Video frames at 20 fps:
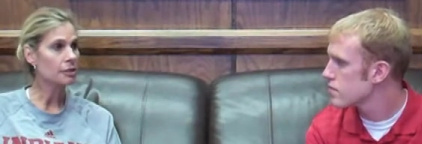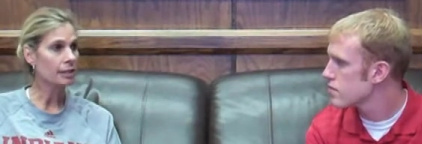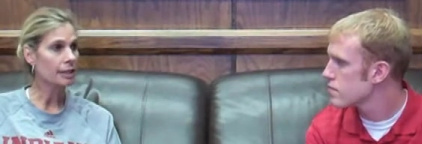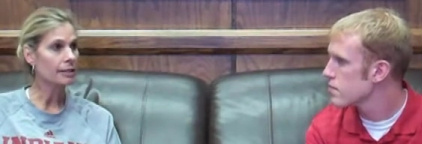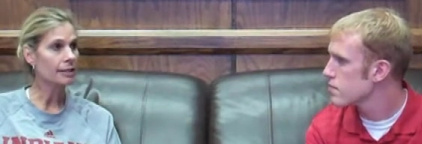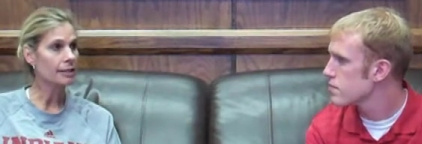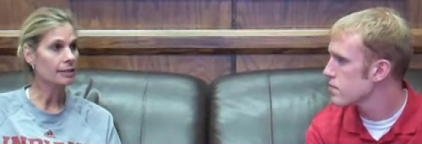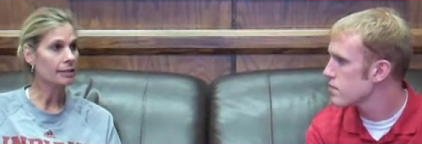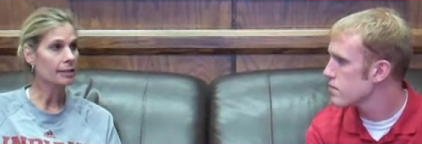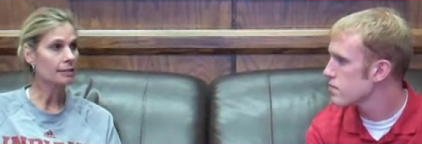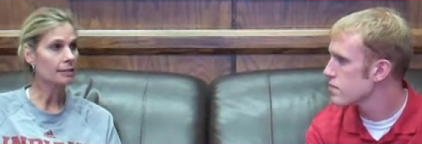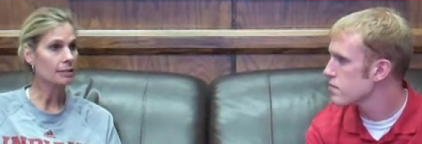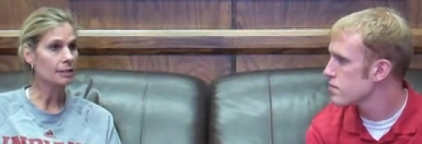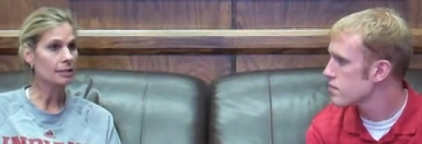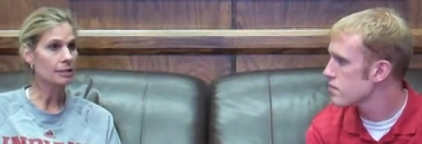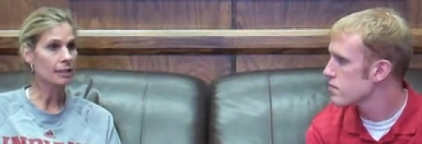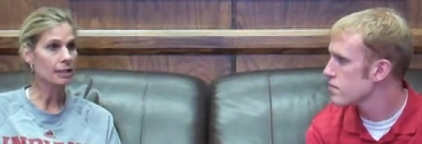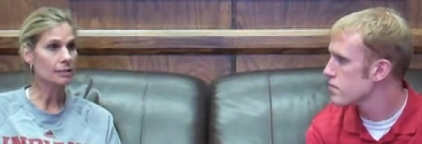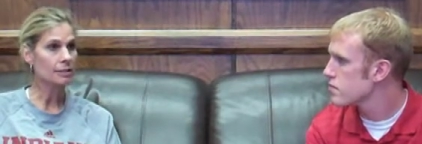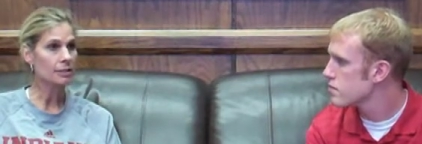Speaker 1: I think that's a
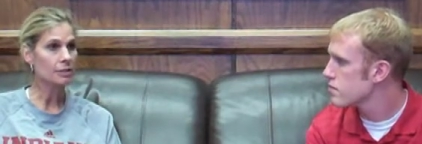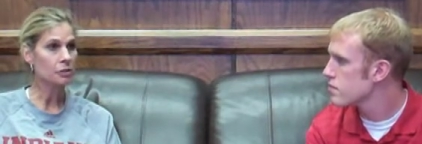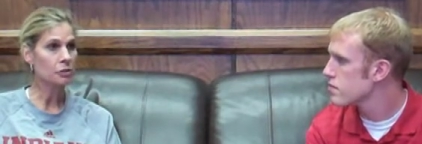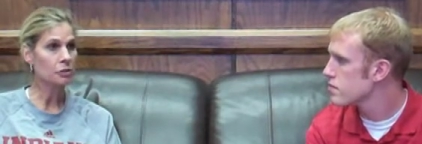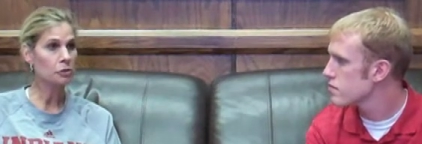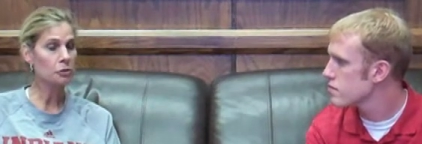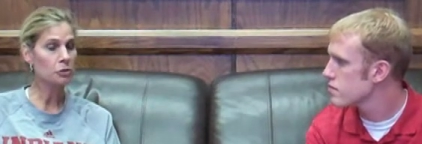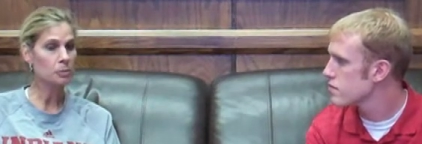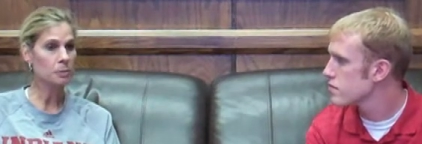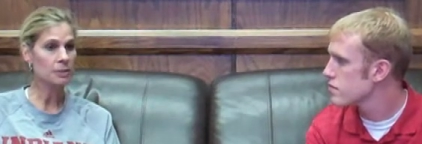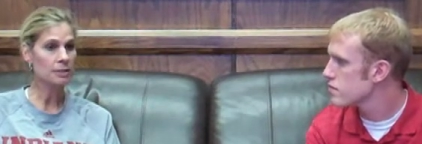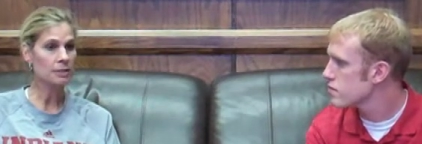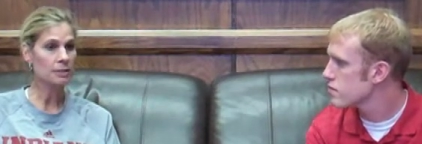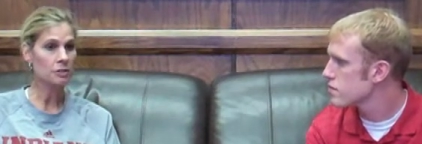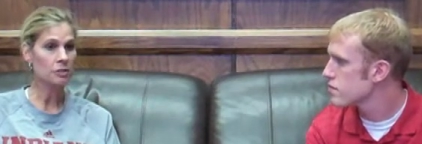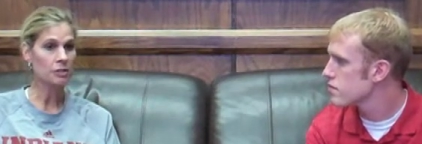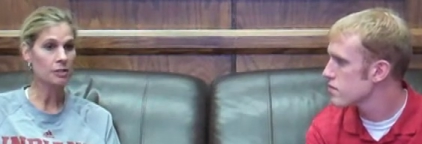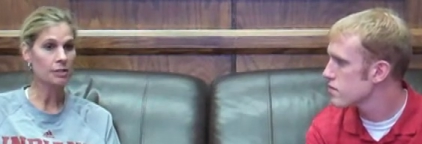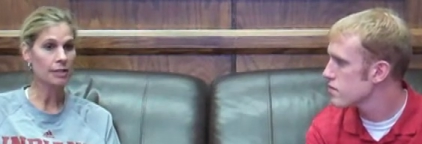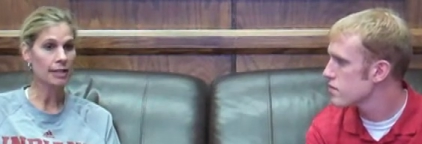that's a huge
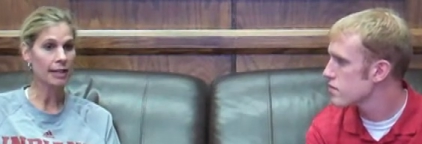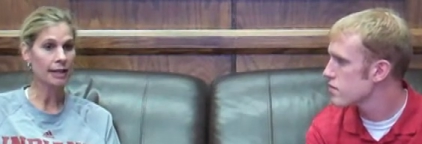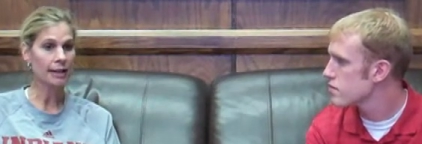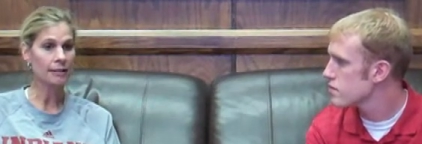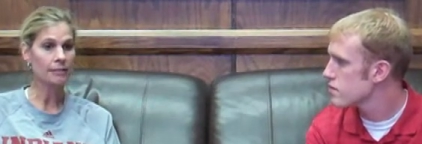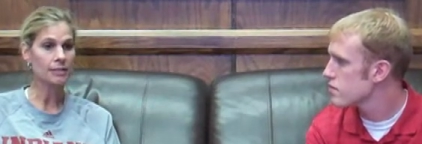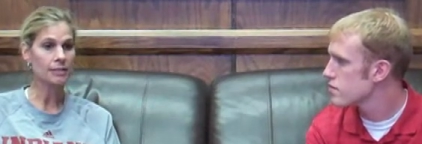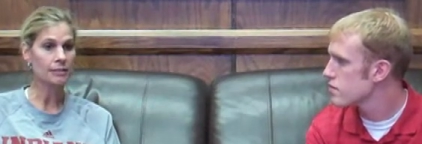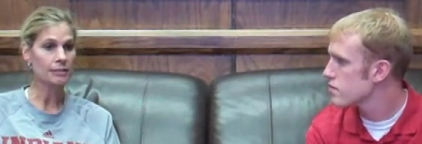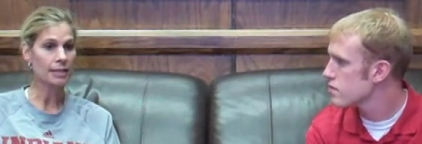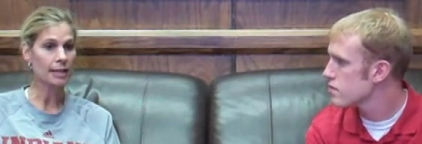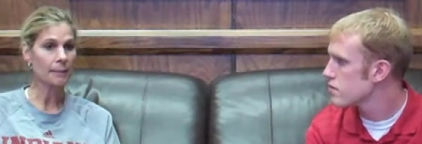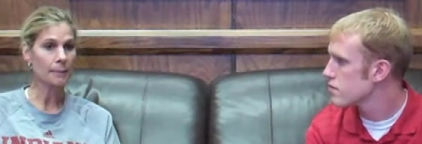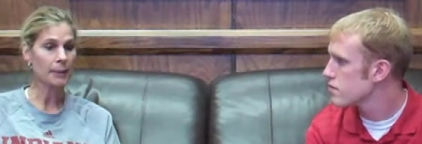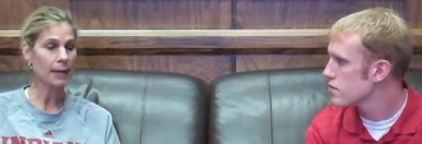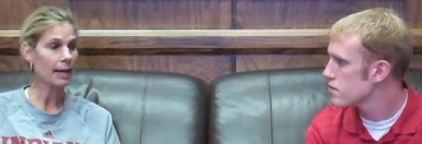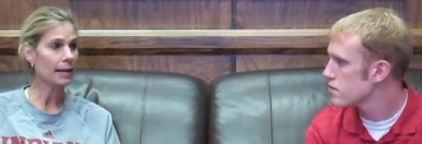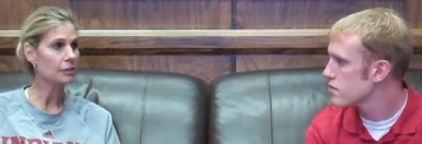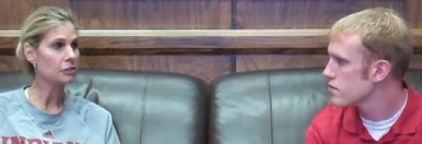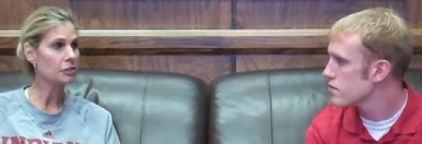position to have as that
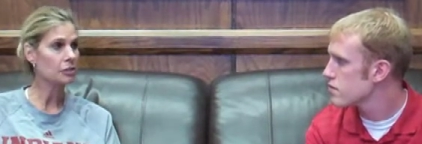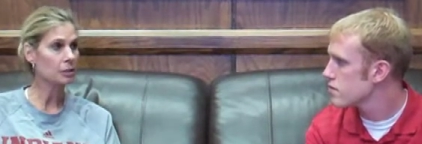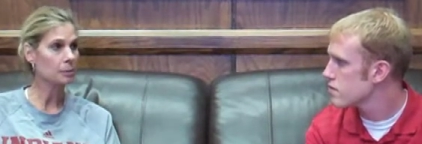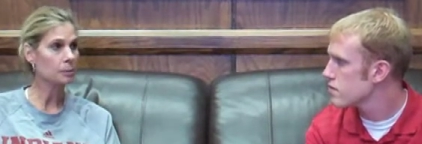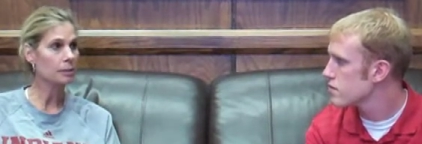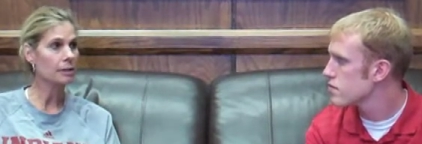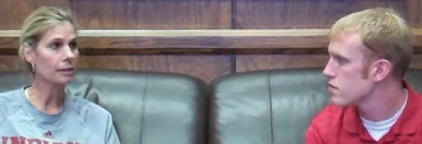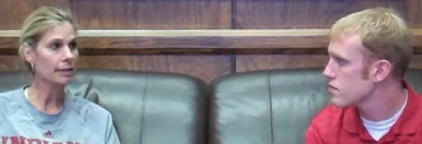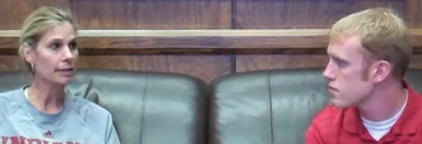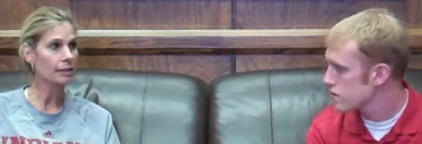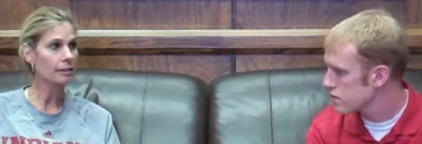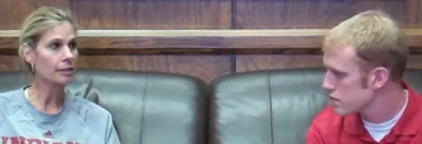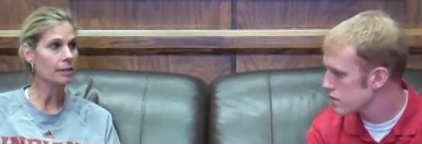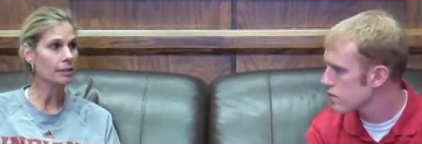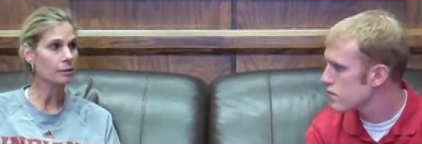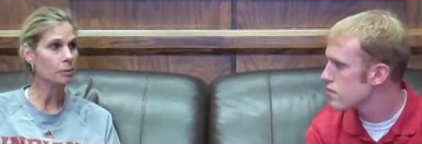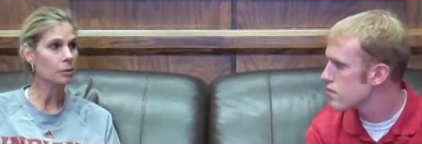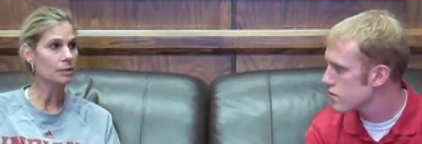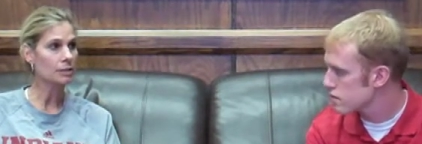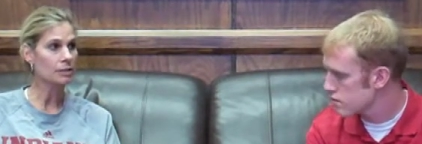passionate player that
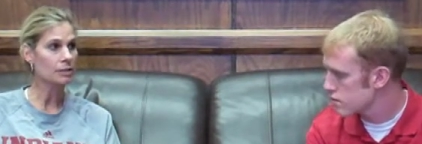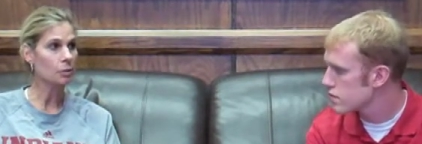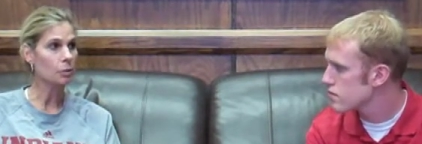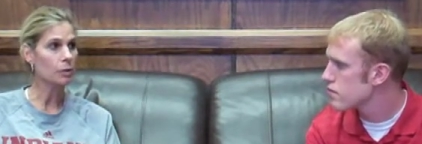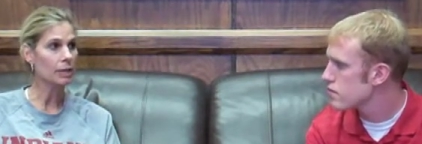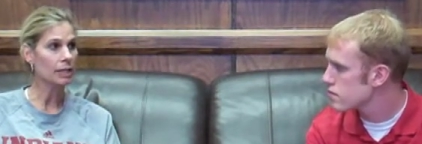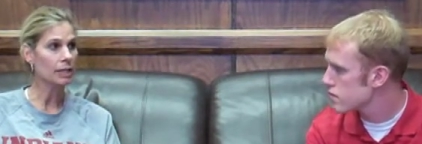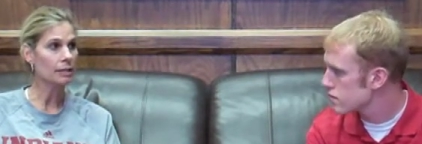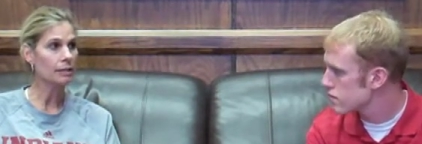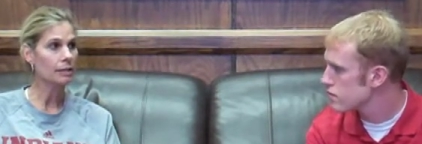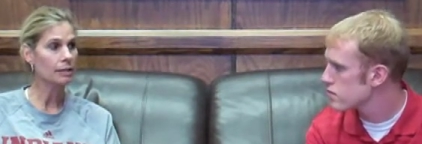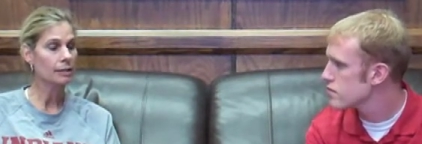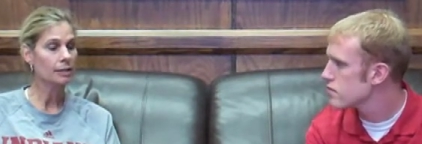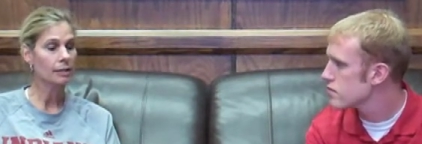wants to win.